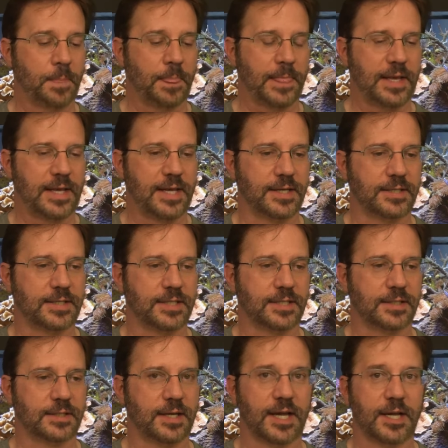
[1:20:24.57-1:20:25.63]
And
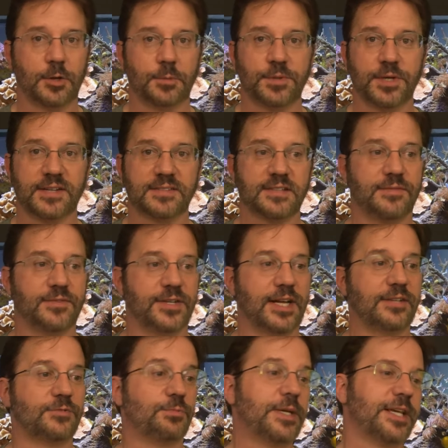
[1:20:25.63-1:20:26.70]
uh, I hope you guys have a
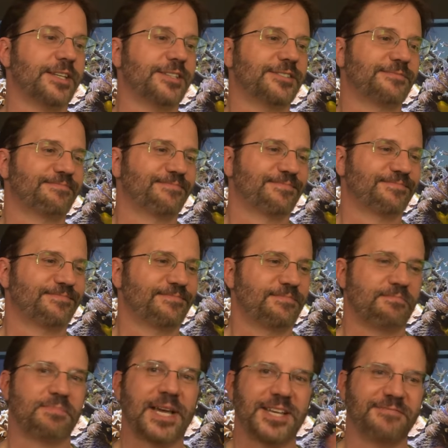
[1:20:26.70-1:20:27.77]
nice weekend.
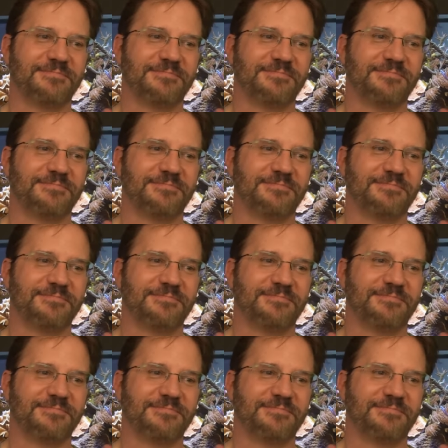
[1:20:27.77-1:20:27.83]
Bye.